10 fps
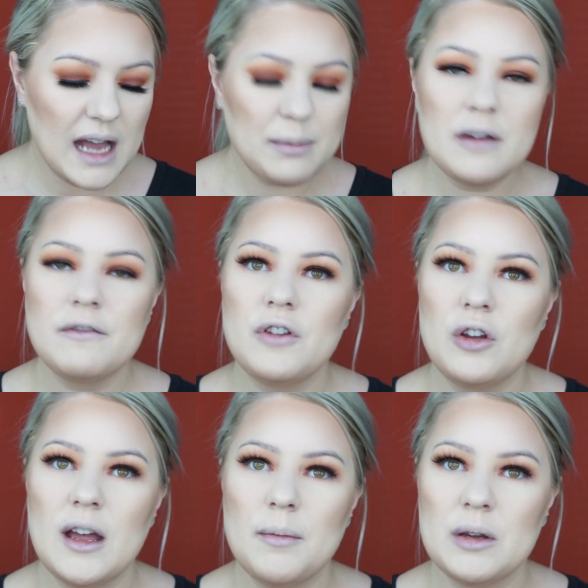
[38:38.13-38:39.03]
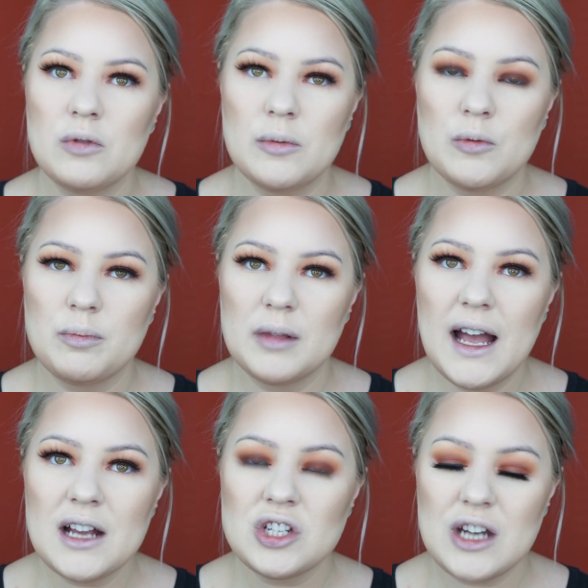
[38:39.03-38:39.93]
I prefer a buildable
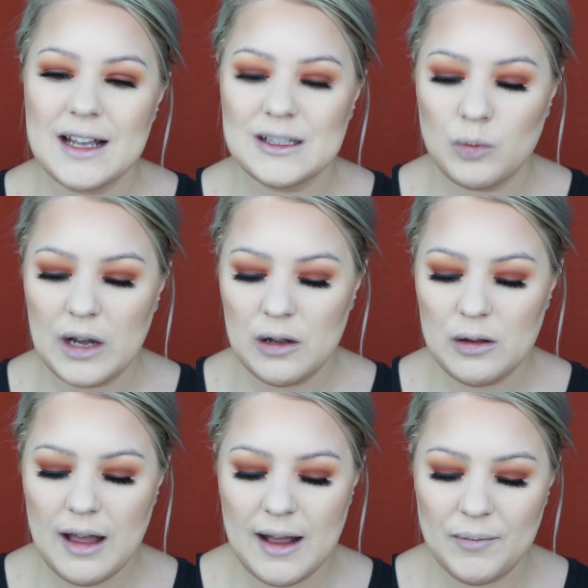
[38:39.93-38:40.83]
blush as well.